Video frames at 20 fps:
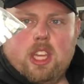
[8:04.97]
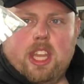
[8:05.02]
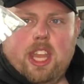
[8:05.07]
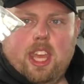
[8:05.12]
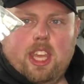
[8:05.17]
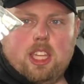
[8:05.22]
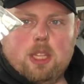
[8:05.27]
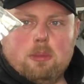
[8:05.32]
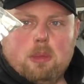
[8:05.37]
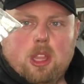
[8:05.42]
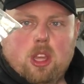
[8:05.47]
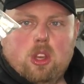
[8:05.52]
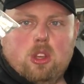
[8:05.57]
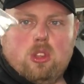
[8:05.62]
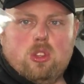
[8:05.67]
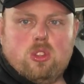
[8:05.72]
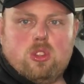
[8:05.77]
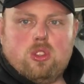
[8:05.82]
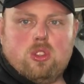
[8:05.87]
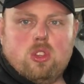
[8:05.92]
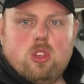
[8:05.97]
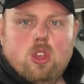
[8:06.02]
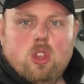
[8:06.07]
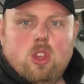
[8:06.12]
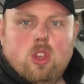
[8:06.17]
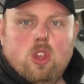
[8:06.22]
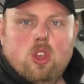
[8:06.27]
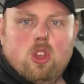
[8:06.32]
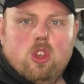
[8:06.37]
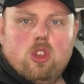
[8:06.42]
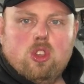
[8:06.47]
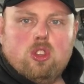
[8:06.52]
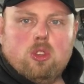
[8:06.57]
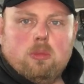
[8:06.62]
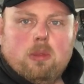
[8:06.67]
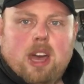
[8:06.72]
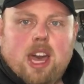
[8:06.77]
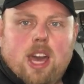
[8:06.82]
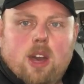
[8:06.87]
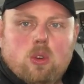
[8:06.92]
connector blocks,
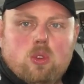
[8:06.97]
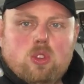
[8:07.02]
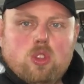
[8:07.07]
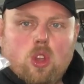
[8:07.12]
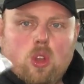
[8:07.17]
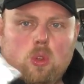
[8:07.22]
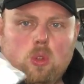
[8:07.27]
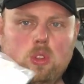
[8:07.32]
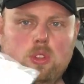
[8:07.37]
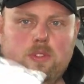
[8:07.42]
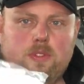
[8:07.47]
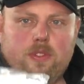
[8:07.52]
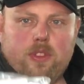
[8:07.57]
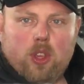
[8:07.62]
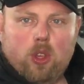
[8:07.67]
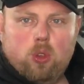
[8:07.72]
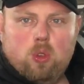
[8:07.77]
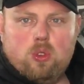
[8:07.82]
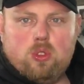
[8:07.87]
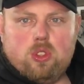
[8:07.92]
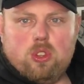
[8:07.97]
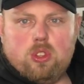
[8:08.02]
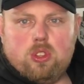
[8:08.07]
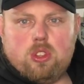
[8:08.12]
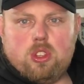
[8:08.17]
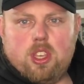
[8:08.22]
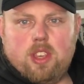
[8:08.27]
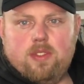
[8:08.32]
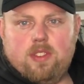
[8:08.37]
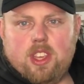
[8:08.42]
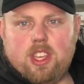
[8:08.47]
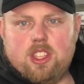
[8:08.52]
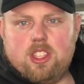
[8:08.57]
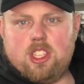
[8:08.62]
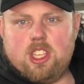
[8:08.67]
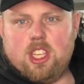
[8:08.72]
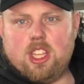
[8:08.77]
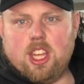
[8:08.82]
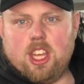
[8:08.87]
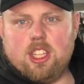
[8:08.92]
some household fuses, if you can
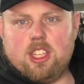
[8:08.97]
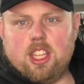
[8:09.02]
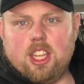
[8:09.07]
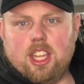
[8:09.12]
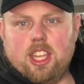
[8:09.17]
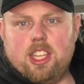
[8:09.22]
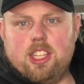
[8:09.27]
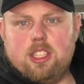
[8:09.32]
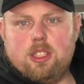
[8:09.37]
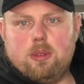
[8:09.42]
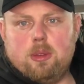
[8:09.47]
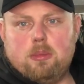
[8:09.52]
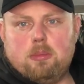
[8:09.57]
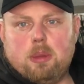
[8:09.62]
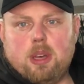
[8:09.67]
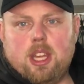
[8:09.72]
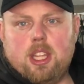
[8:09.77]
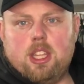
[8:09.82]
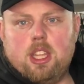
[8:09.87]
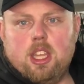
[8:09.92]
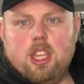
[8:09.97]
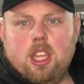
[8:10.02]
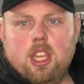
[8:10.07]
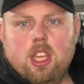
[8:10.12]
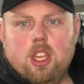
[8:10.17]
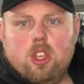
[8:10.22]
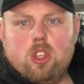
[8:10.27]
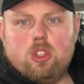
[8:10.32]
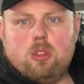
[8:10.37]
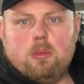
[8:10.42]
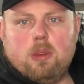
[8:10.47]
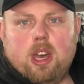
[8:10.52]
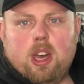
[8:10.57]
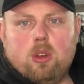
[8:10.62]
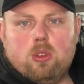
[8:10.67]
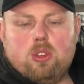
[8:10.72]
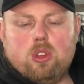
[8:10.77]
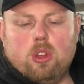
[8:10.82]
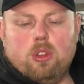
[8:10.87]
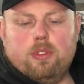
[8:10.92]
see that, the lighting's a bit bad, some
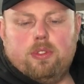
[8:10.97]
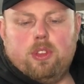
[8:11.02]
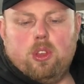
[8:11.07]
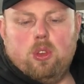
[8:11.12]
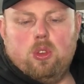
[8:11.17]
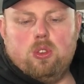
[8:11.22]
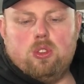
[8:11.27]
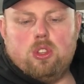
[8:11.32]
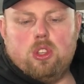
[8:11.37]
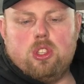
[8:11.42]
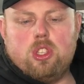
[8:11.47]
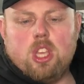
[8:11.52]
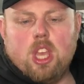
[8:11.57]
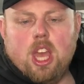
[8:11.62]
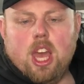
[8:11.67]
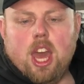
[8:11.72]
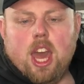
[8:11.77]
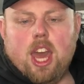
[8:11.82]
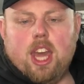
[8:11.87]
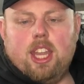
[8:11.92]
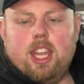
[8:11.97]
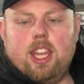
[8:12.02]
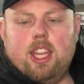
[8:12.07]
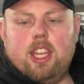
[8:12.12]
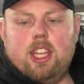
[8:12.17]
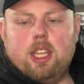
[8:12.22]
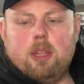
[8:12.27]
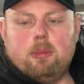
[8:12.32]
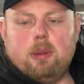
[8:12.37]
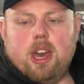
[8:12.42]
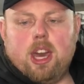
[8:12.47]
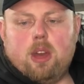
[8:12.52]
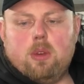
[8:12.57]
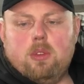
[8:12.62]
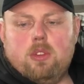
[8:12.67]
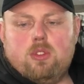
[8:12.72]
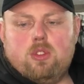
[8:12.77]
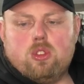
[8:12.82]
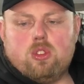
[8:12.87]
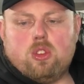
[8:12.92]
household fuses, and then in the back,
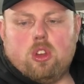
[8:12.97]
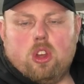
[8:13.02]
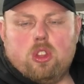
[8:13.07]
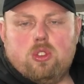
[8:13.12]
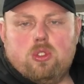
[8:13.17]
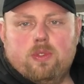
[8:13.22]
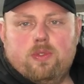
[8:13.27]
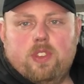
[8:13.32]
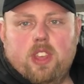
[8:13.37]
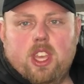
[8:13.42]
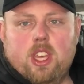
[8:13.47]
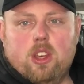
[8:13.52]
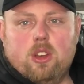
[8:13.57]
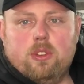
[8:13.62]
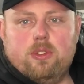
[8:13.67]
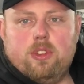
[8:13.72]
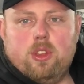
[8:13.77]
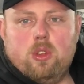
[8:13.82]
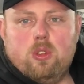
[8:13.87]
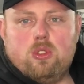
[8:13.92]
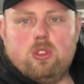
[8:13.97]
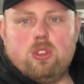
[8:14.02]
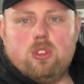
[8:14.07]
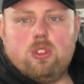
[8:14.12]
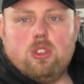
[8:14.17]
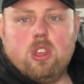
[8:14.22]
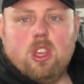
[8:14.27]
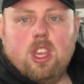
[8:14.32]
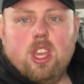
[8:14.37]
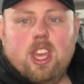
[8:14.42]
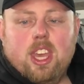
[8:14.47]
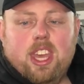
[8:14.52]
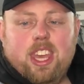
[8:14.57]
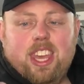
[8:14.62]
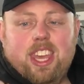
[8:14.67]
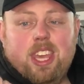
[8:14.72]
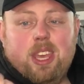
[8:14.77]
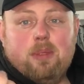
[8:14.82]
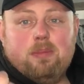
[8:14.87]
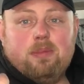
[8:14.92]
we've just got some vehicle fuses
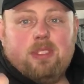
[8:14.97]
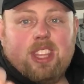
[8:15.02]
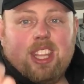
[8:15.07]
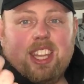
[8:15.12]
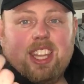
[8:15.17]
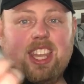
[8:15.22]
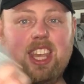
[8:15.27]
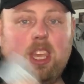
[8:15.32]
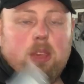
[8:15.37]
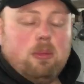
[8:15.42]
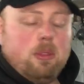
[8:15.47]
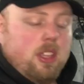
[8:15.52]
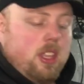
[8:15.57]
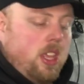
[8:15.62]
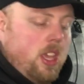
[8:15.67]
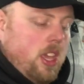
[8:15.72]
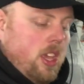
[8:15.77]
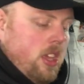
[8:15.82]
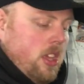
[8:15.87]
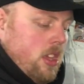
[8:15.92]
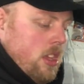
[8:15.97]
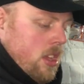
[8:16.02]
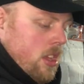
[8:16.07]
that are keeping there,